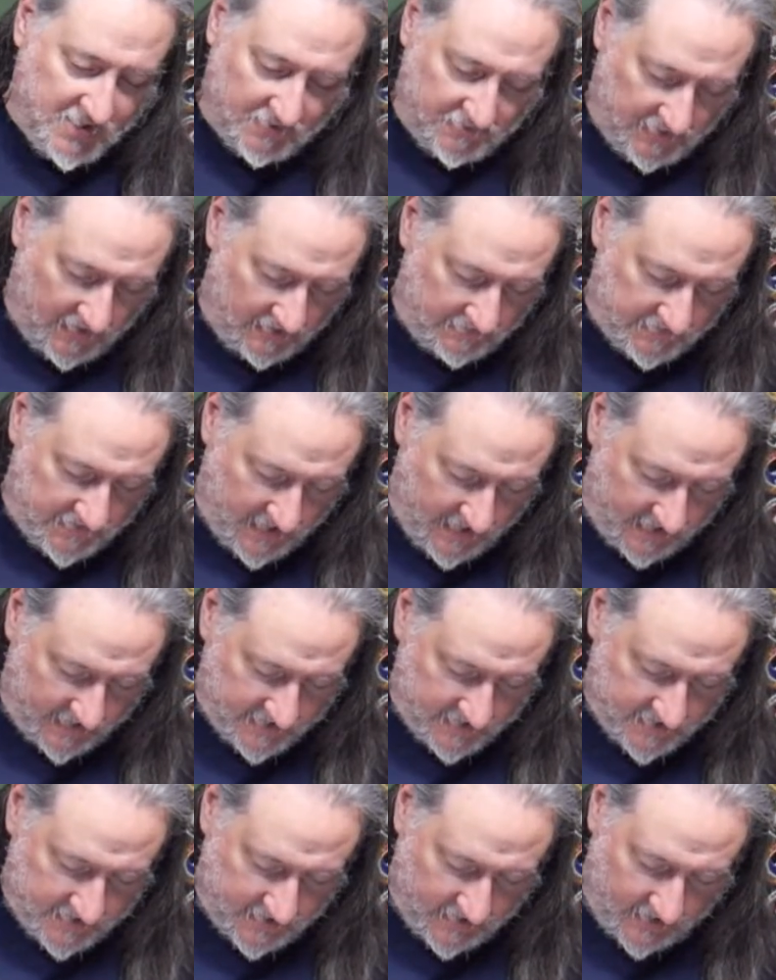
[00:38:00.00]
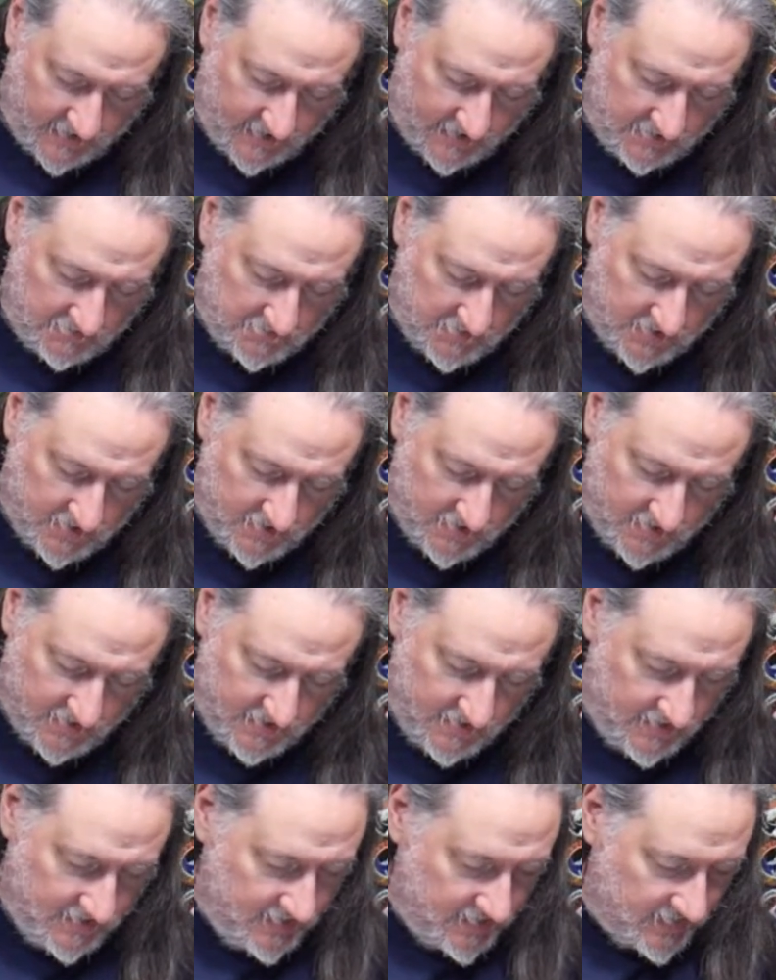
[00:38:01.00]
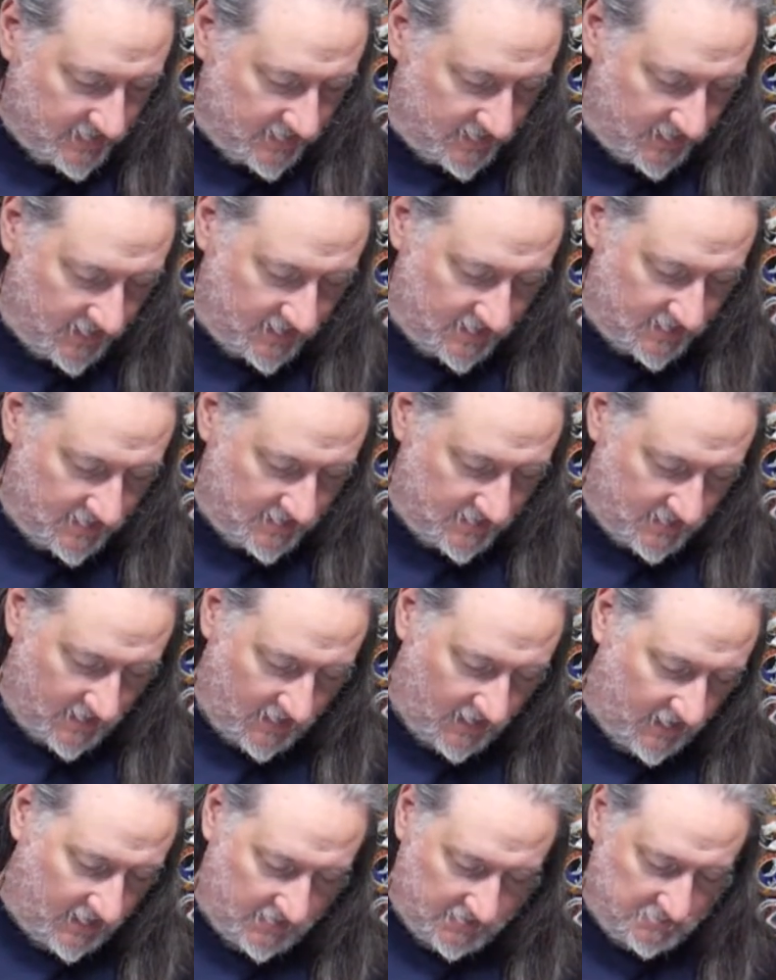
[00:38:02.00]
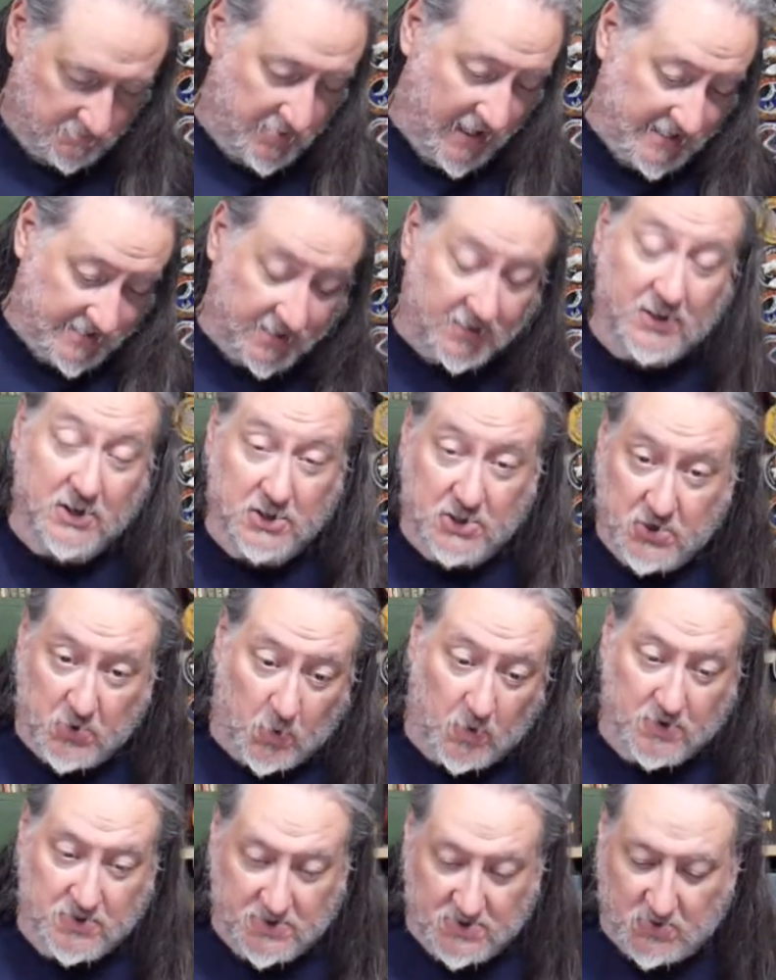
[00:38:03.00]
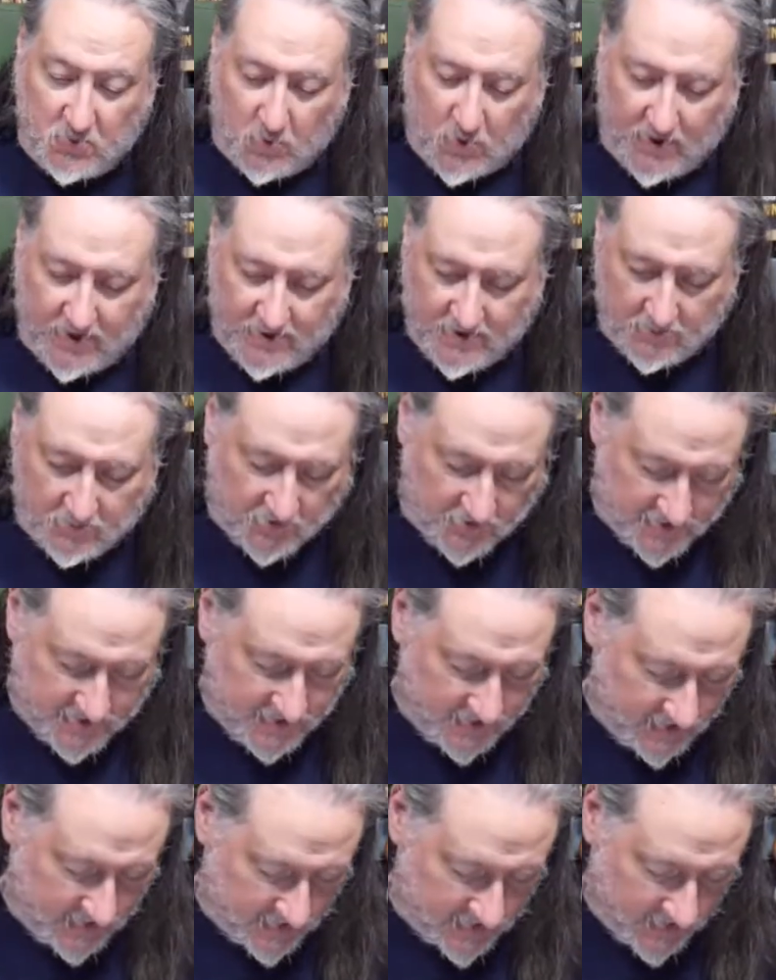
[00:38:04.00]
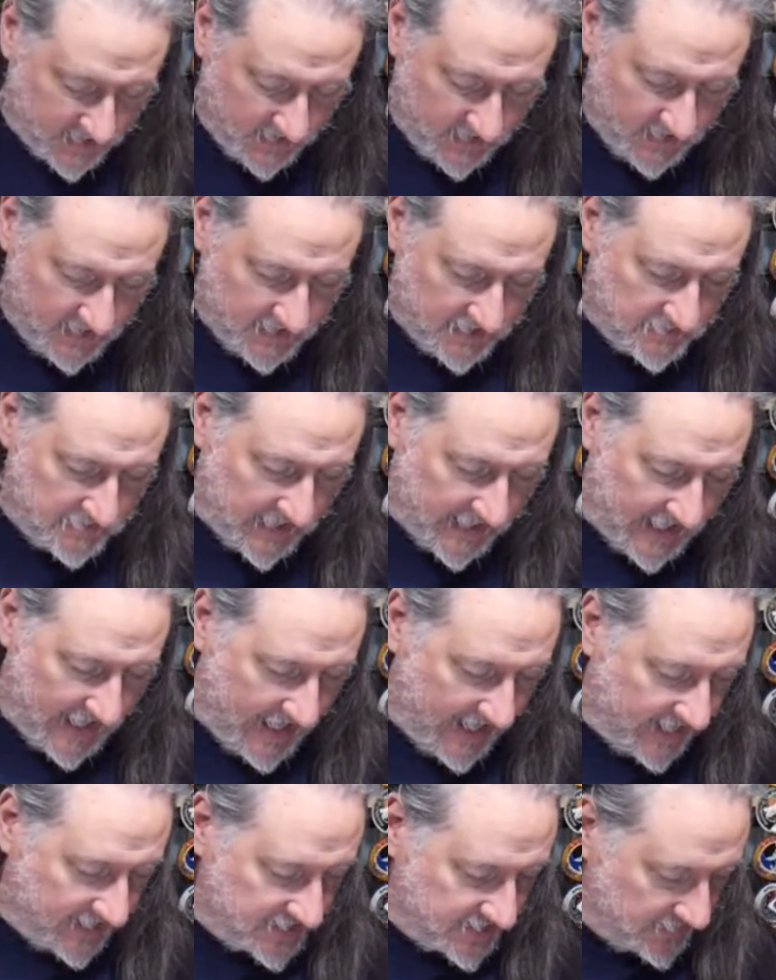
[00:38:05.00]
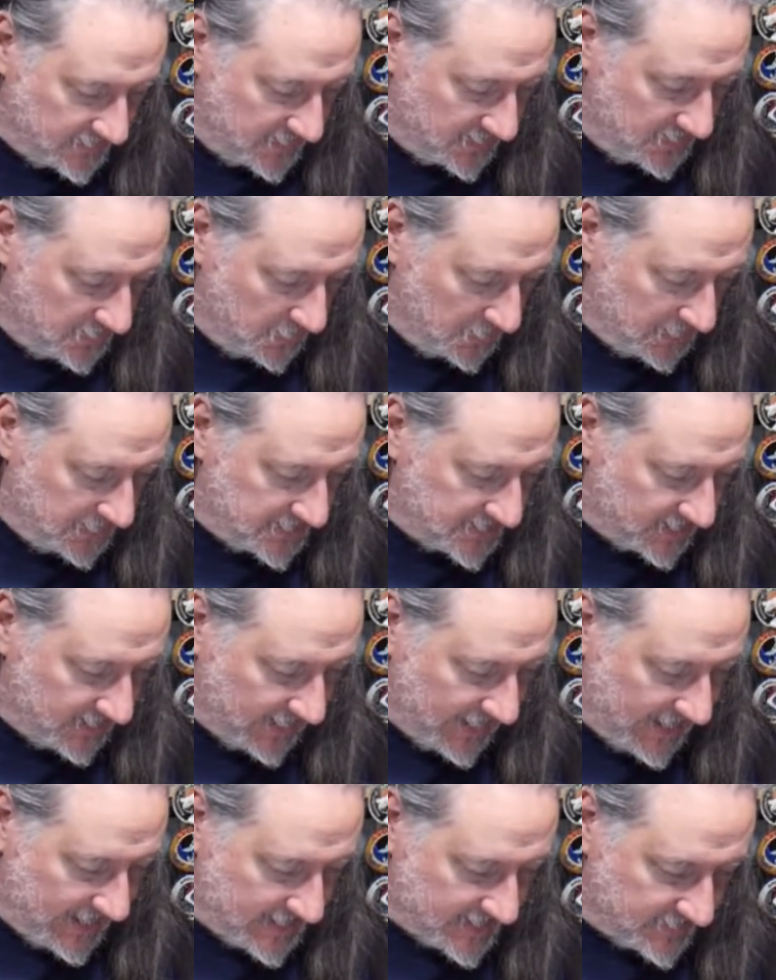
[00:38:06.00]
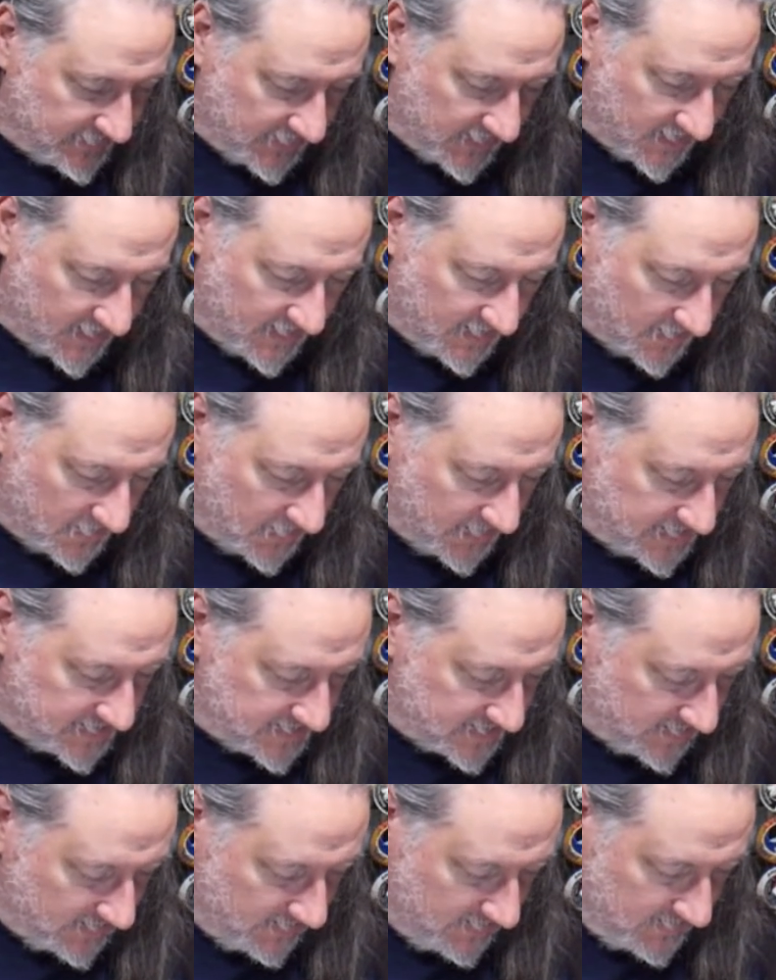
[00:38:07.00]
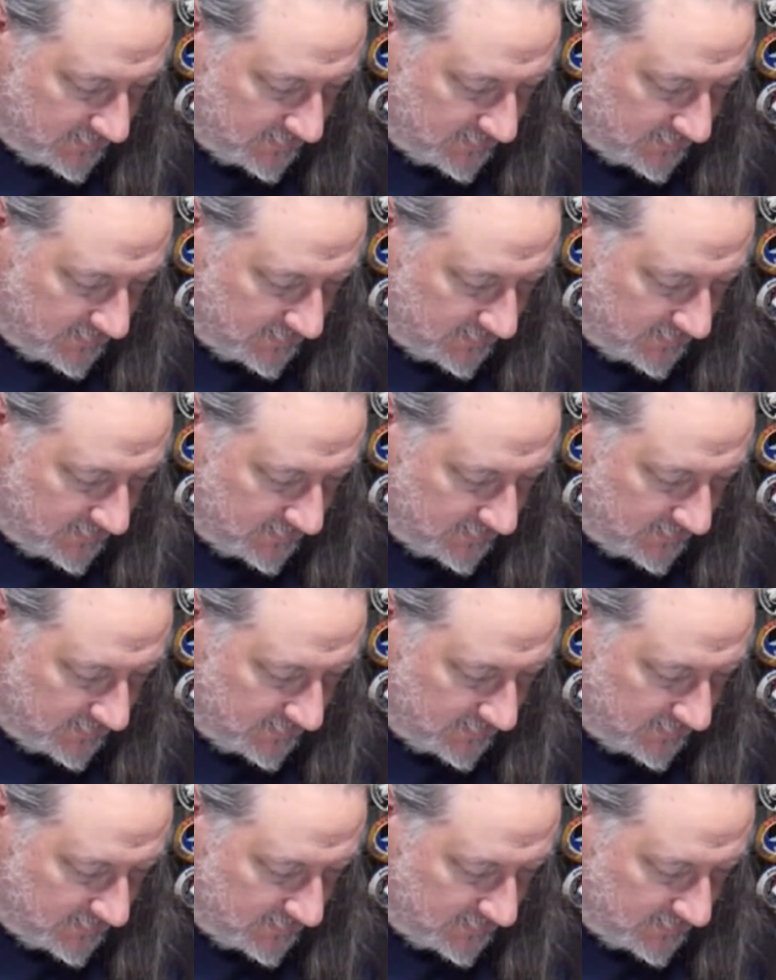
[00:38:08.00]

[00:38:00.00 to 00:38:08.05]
fluff text that basically a short story that precedes the mechanics of the Duelist class. Very interesting.